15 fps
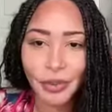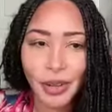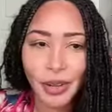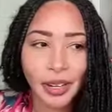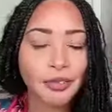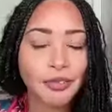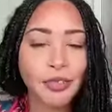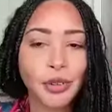
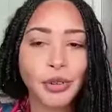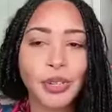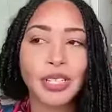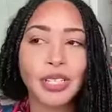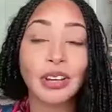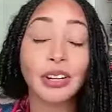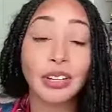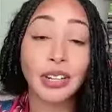Jamaican food
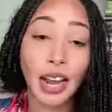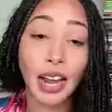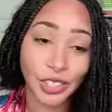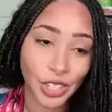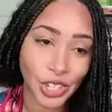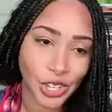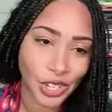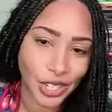is our
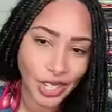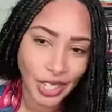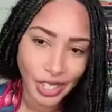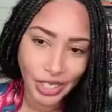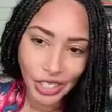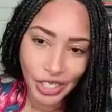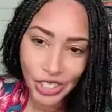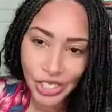national
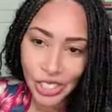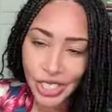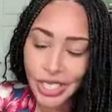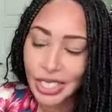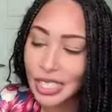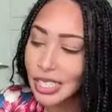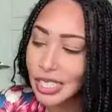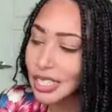dish.
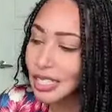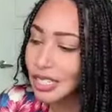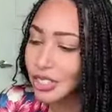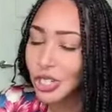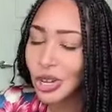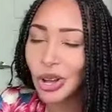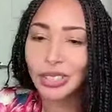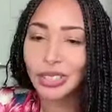It's this
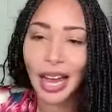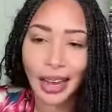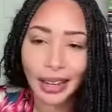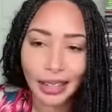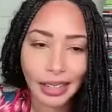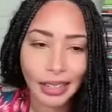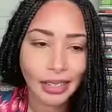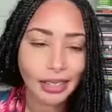dish called
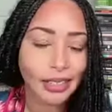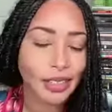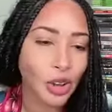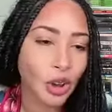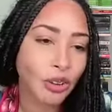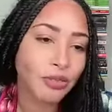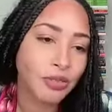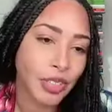ackee and
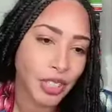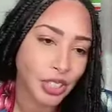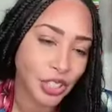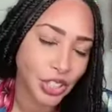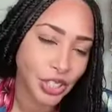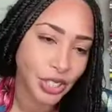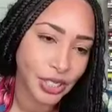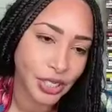
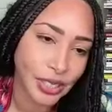saltfish.